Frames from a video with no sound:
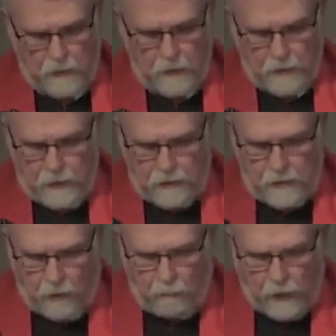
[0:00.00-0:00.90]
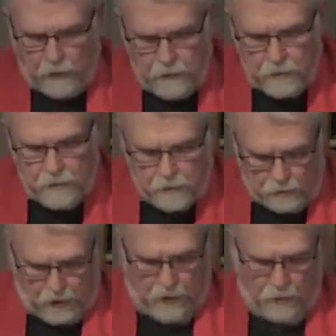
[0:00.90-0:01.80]
Let us help others to
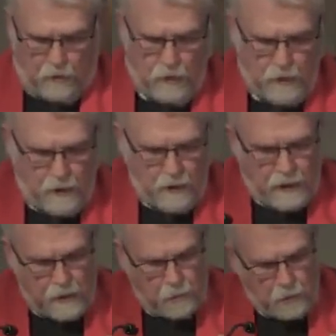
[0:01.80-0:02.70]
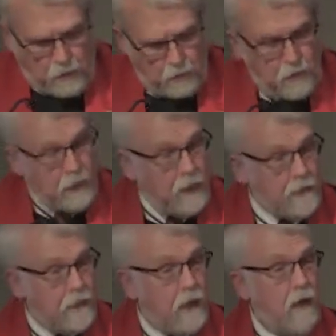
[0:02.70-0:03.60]
grow as we would like
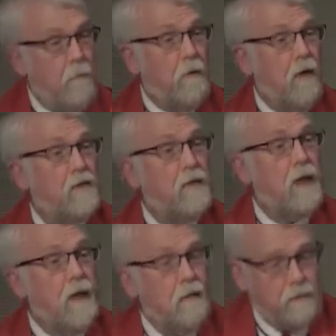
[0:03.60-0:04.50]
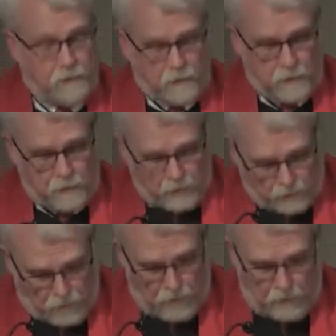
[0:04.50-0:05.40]
to help ourselves to
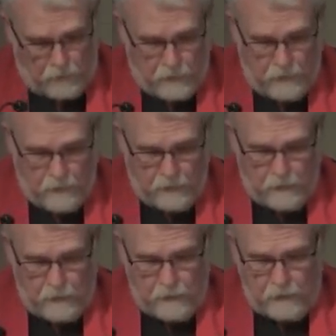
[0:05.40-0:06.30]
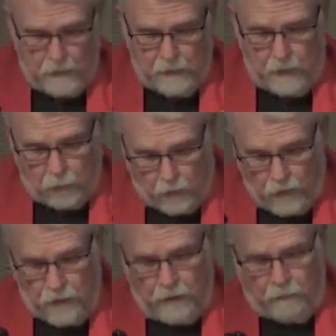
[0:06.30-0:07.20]
grow. In a
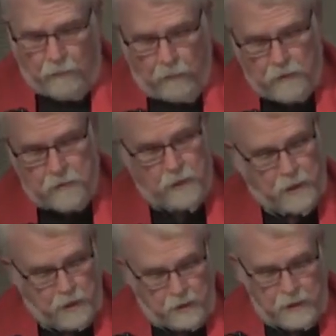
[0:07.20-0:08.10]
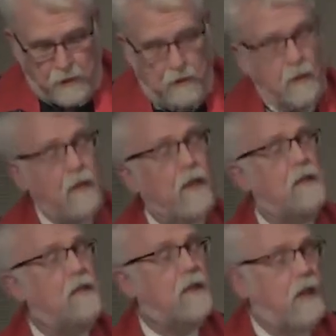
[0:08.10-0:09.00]
word, if we want security, let
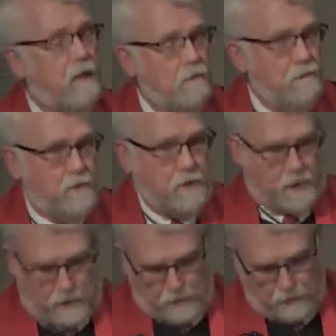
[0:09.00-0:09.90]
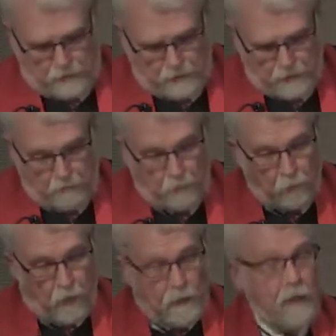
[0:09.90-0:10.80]
us give security. If we
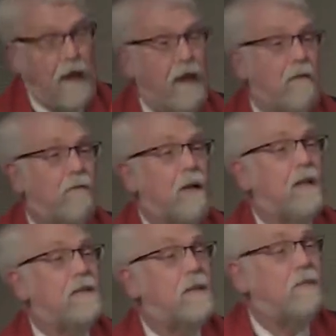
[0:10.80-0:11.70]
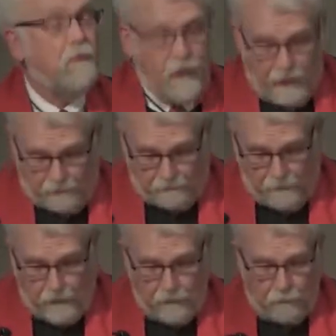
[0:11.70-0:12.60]
want life, let us give life.
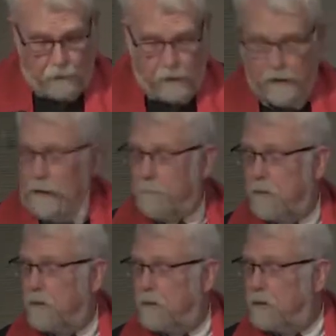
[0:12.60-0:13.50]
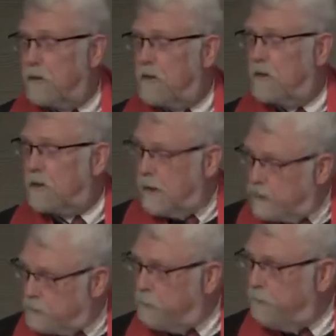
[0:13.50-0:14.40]
If we want opportunities, let
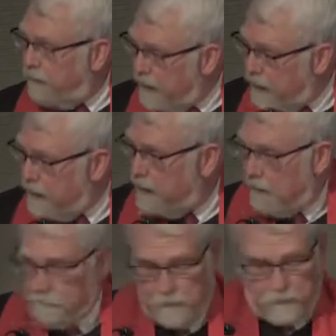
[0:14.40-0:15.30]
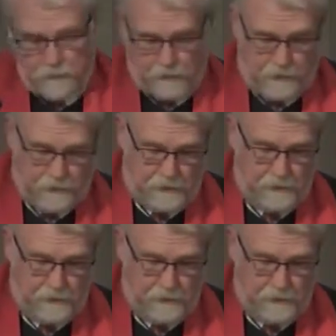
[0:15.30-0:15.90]
us provide opportunities."